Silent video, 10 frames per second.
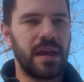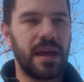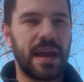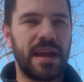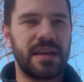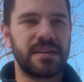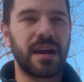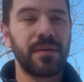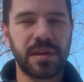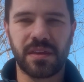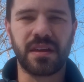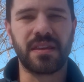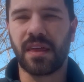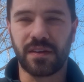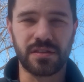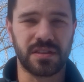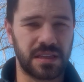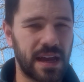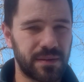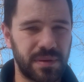And it got me thinking that there's a
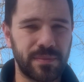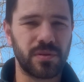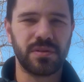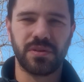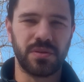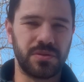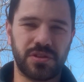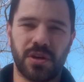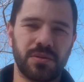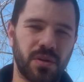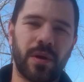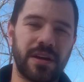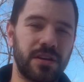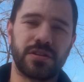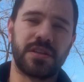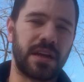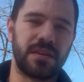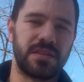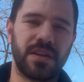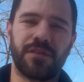lot of people who don't quite understand
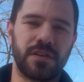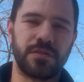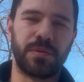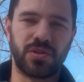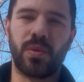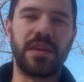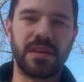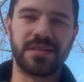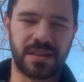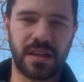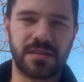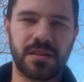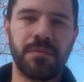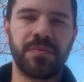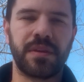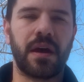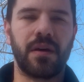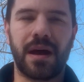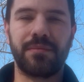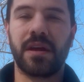the difference between these things. Now,
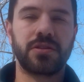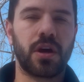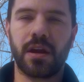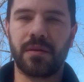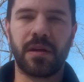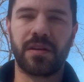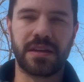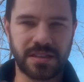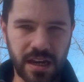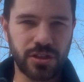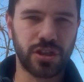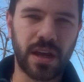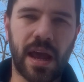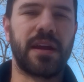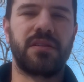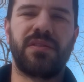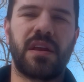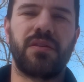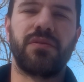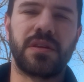I'm not talking about a
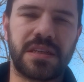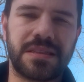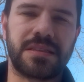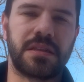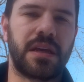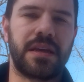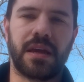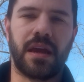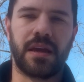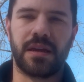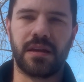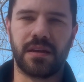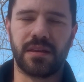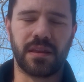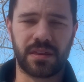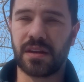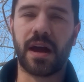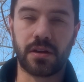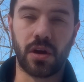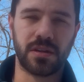tension-activated release like the
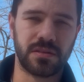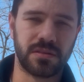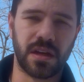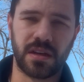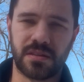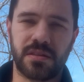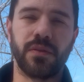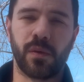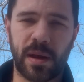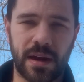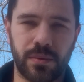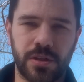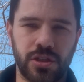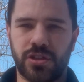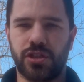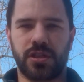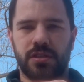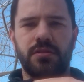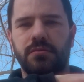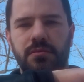knock-on silverback, which is
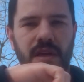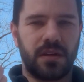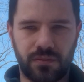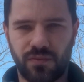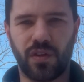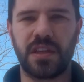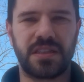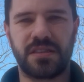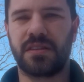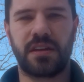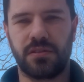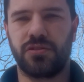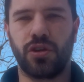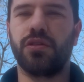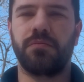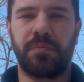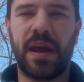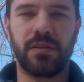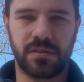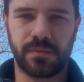just, it releases at a certain
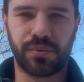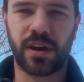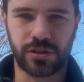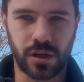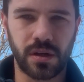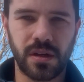pounds of pressure.